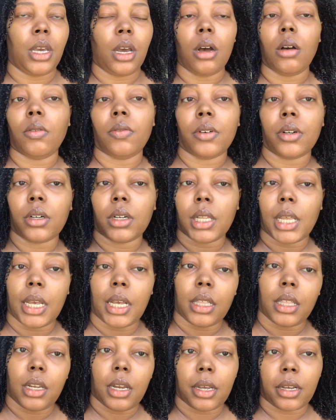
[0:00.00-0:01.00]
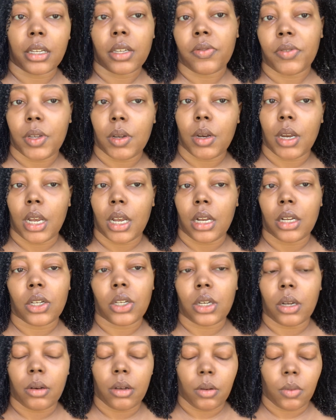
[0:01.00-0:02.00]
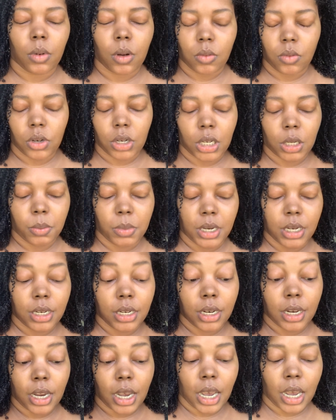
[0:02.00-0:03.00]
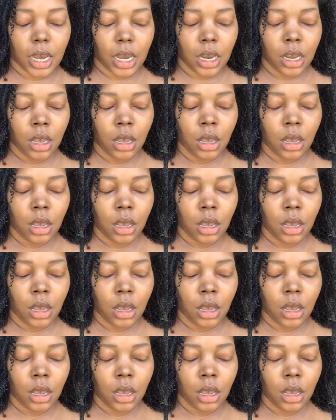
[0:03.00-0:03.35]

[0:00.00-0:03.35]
over like the next few days, so it won't just be today.